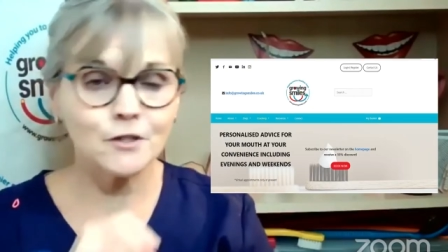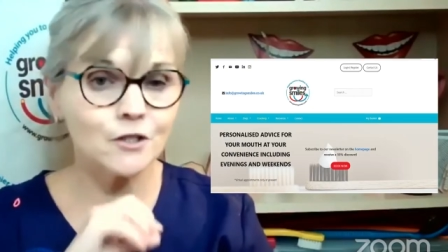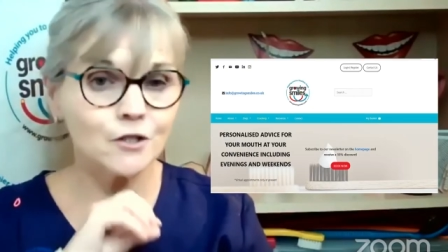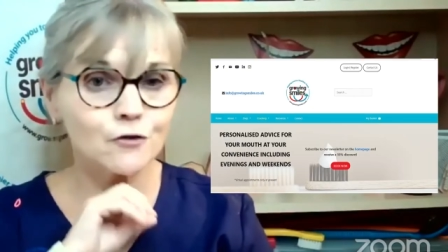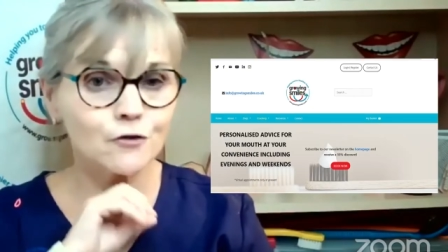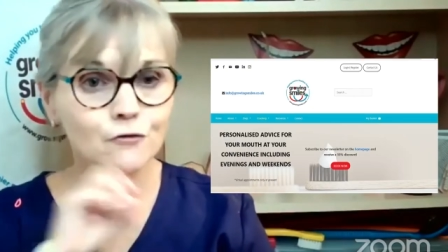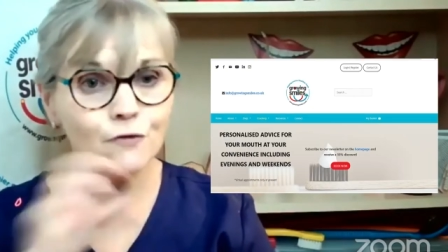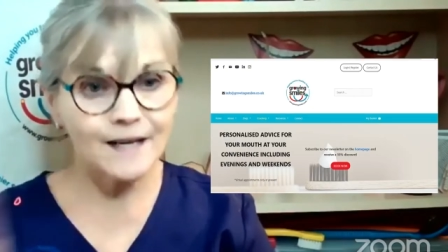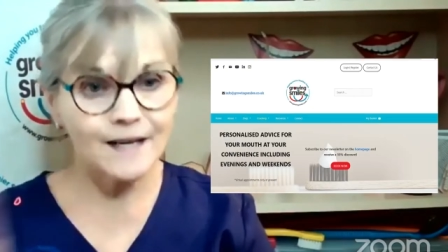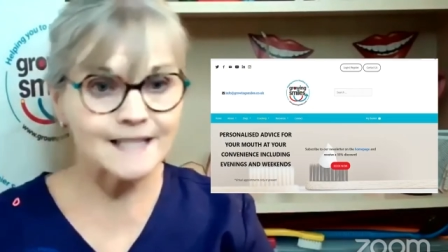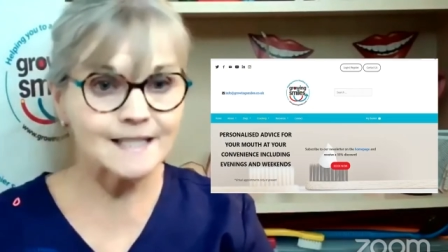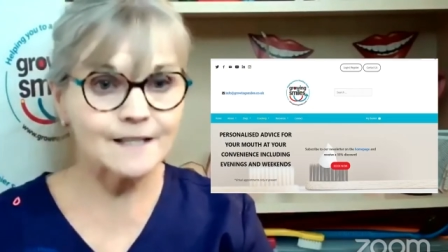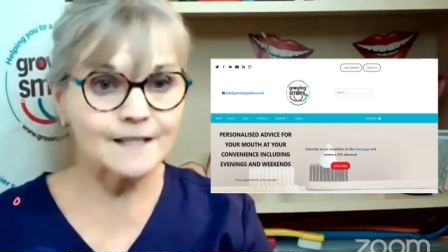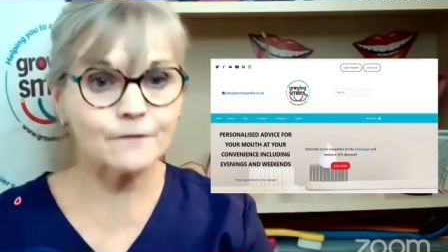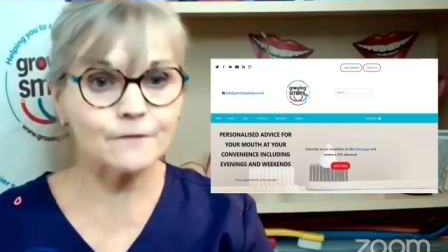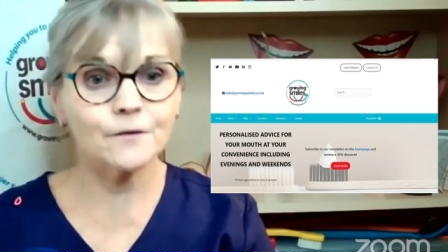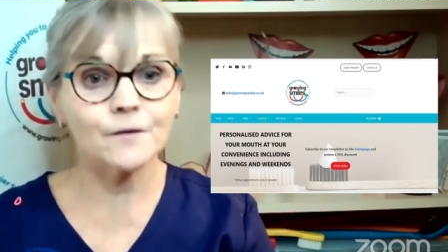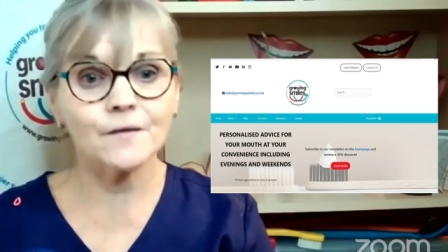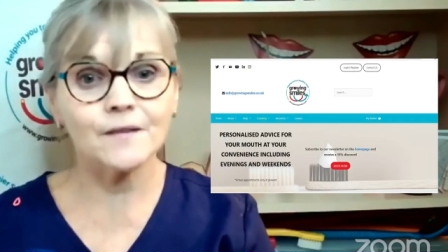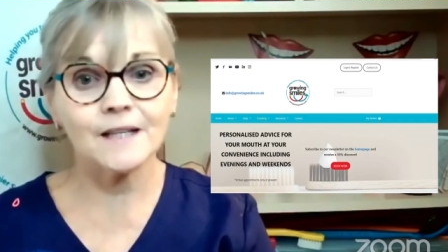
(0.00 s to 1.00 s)
You can try
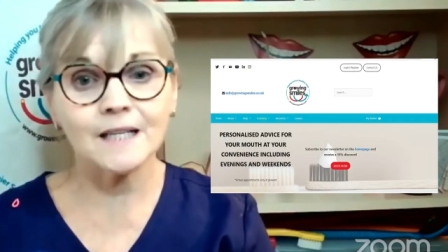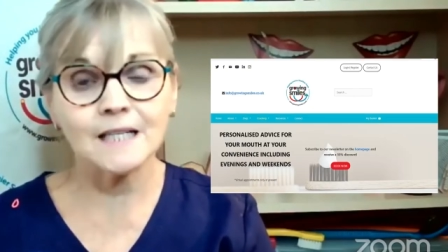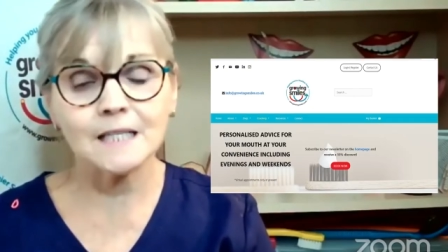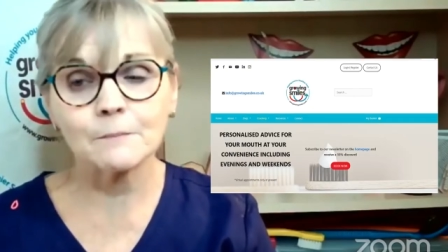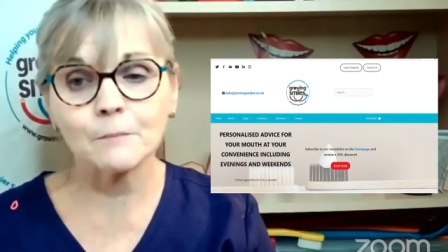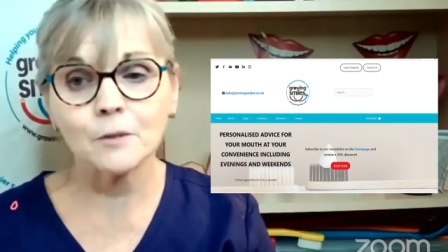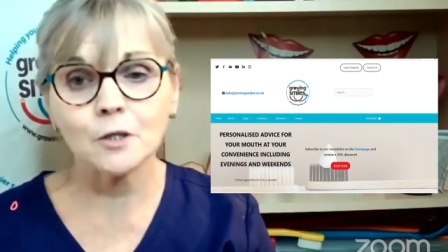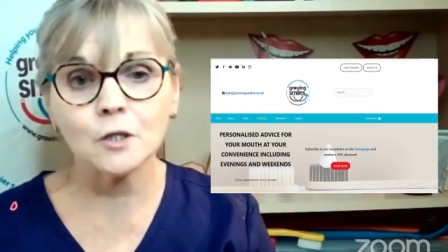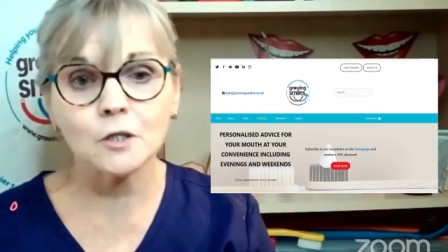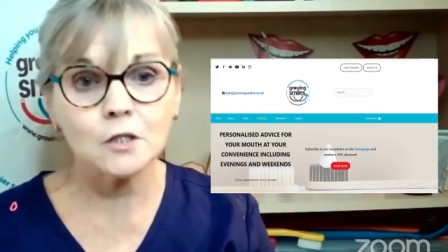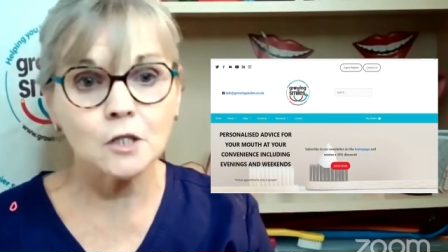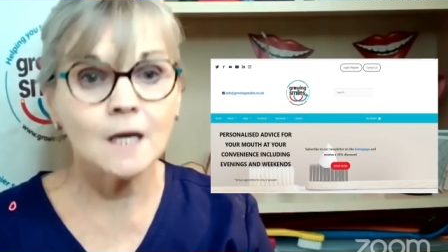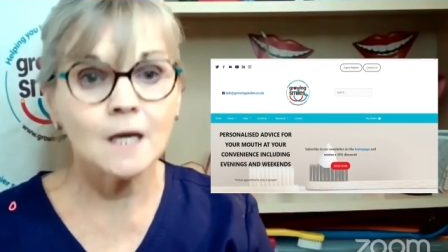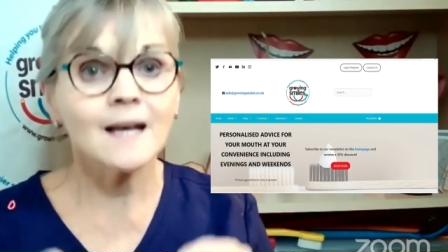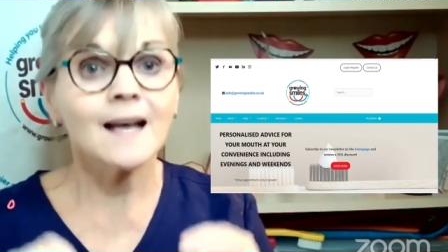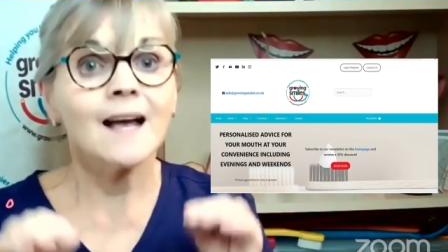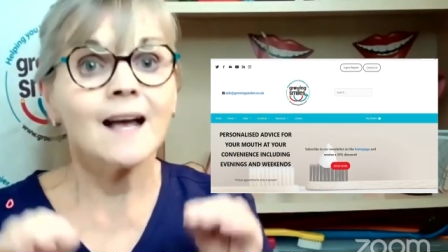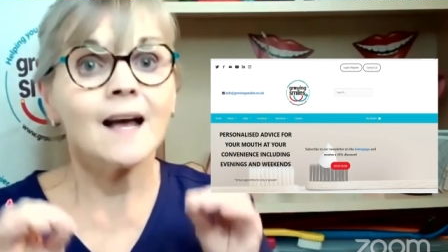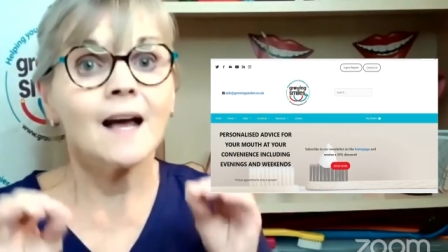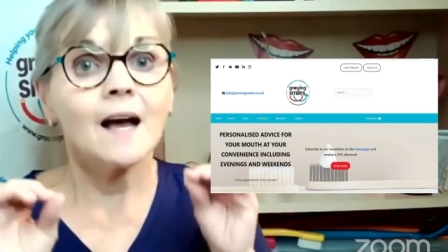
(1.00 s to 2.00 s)
different things because
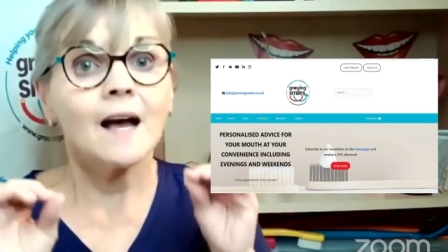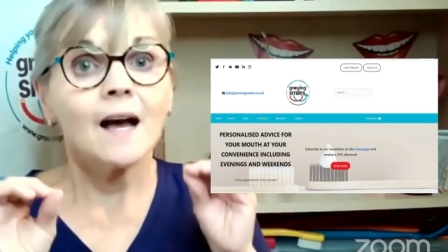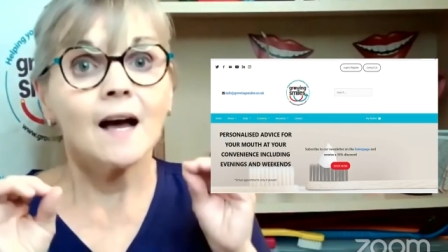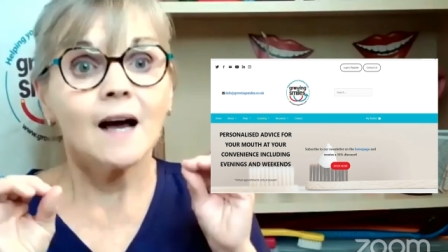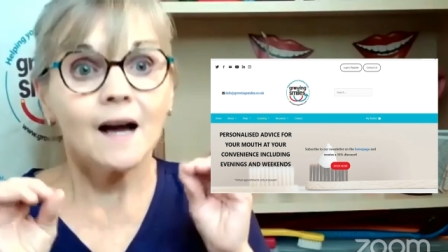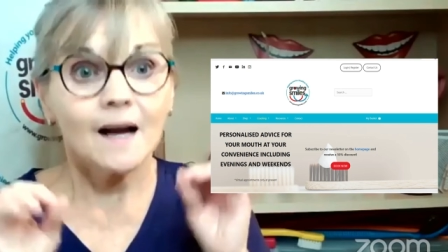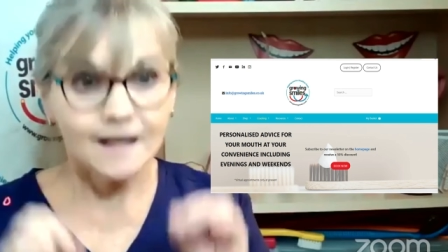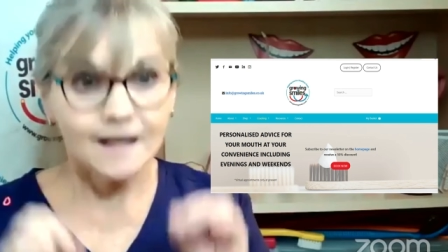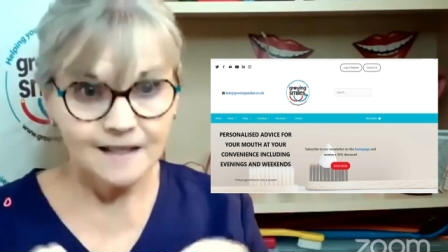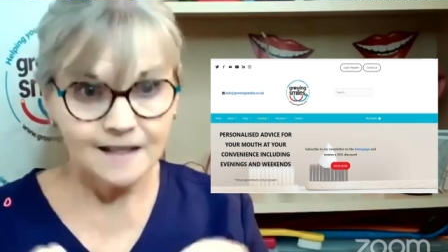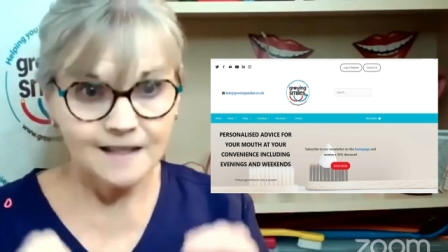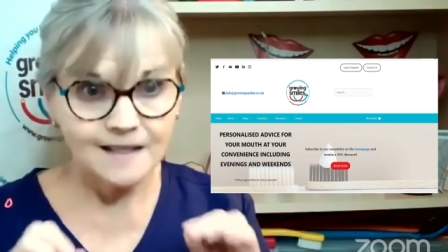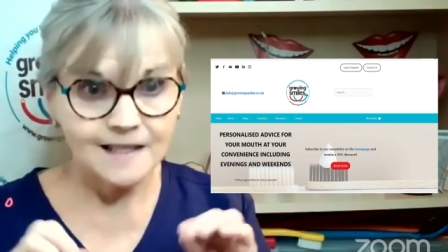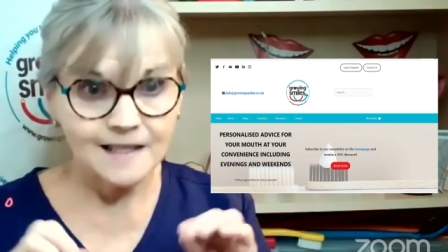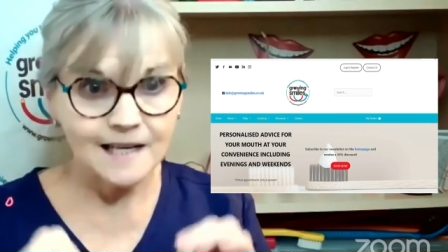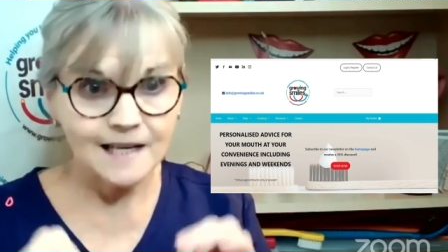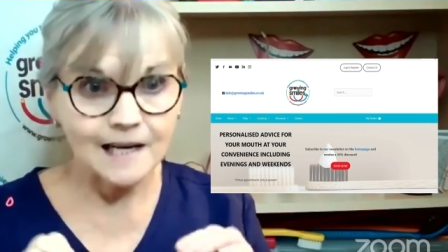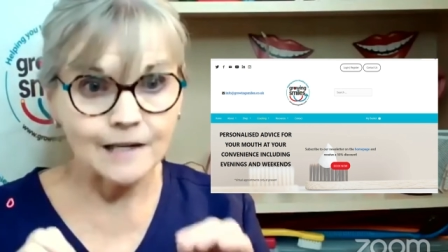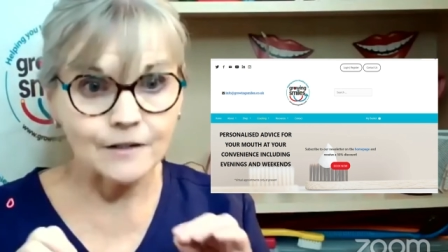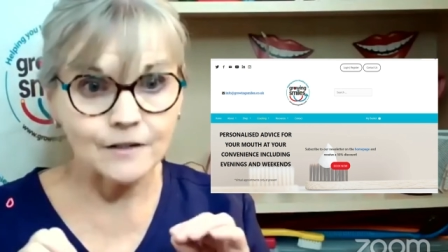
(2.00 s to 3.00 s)
I can
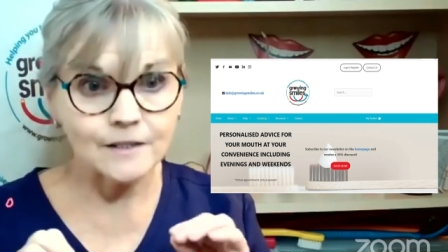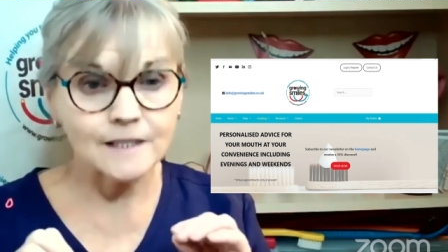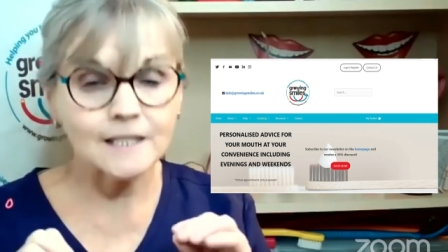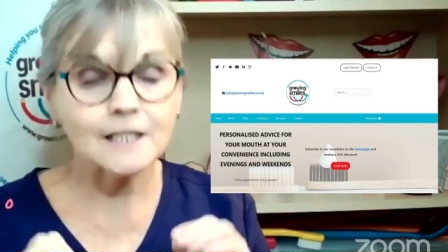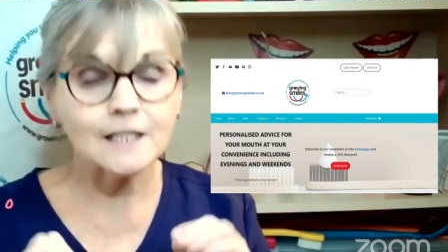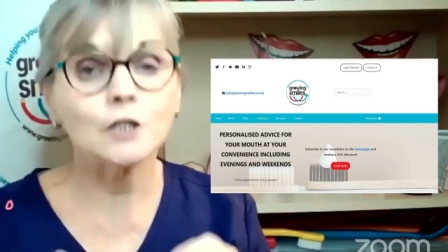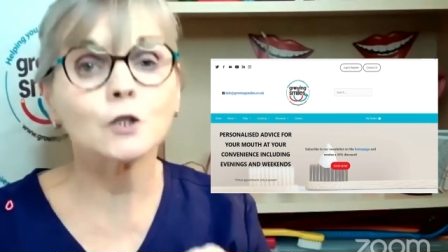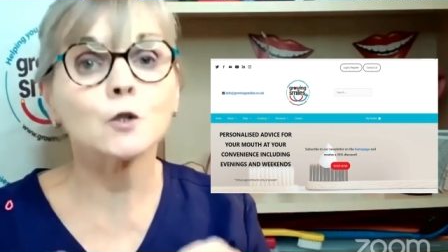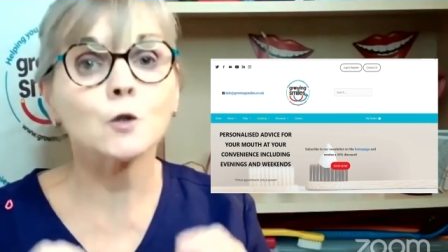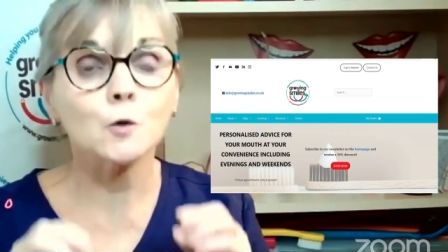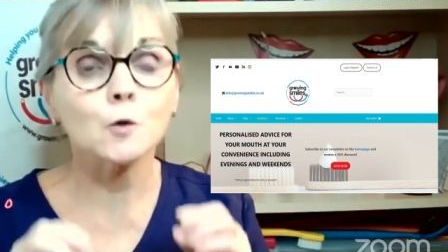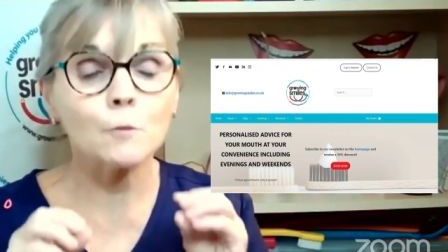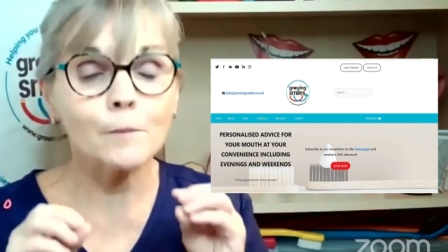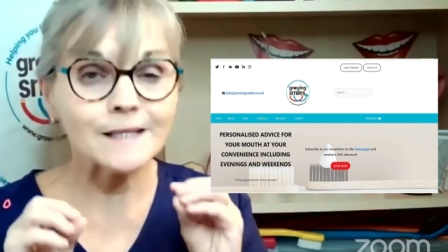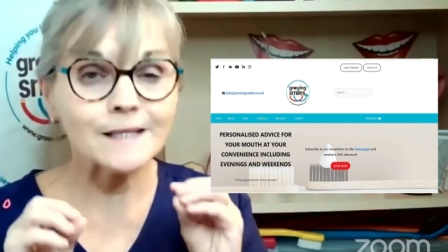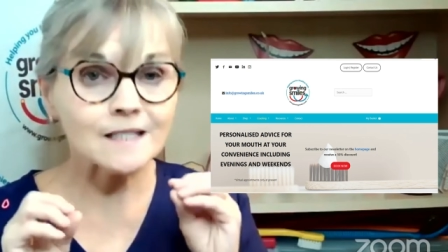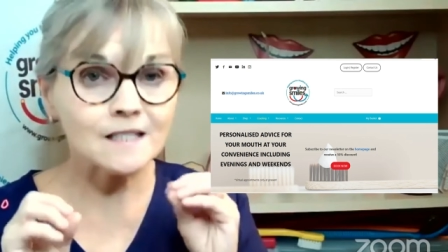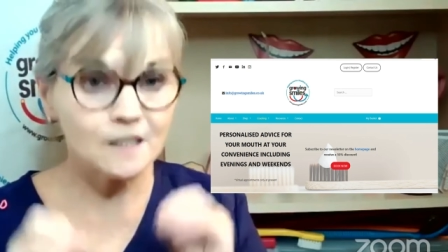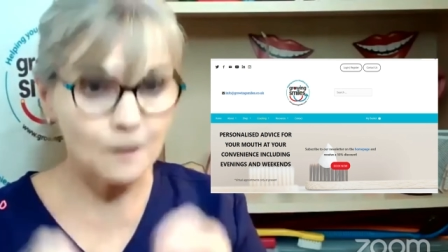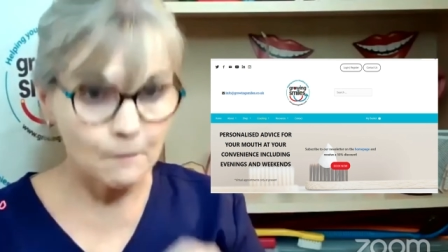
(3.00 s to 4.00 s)
guarantee you there will be
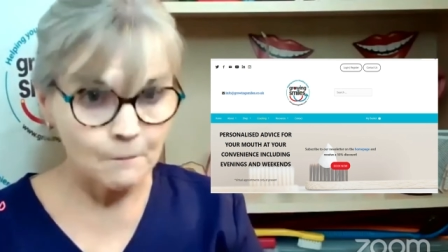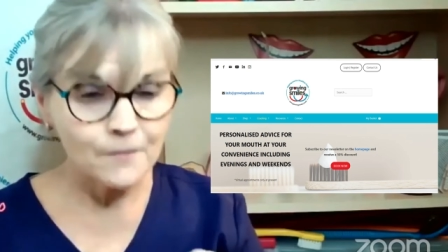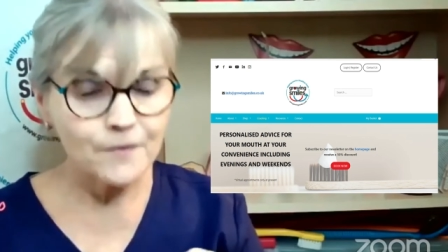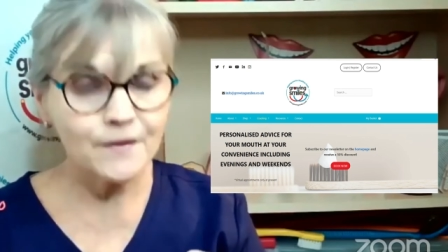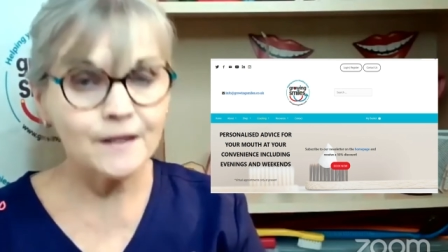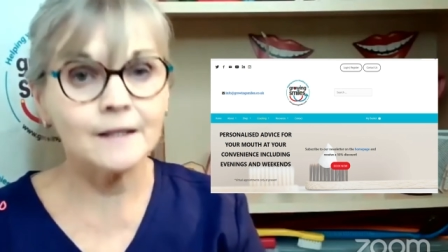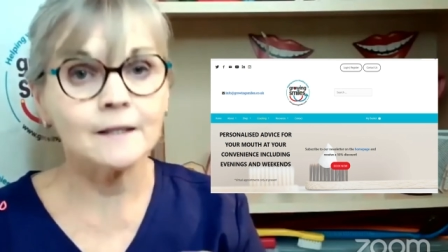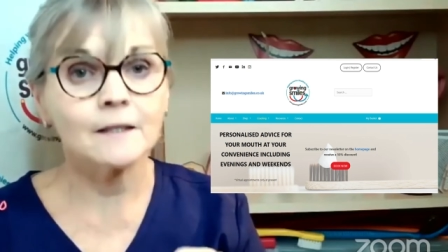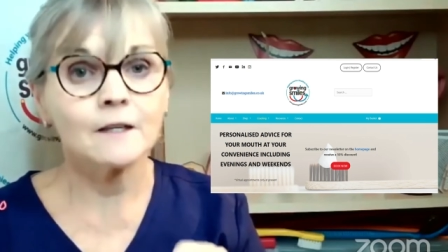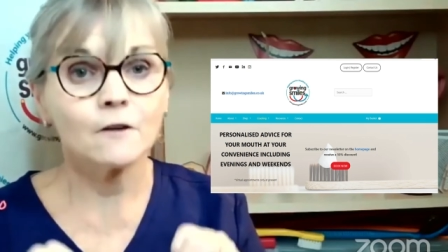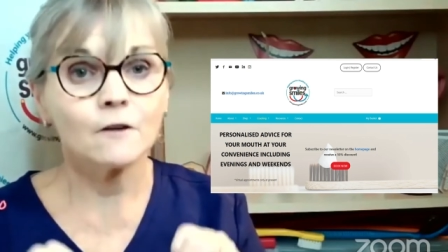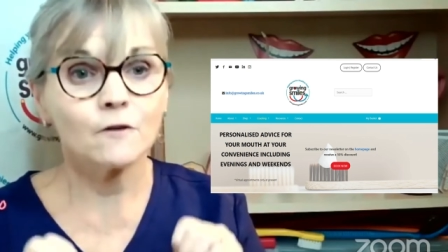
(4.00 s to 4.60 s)
something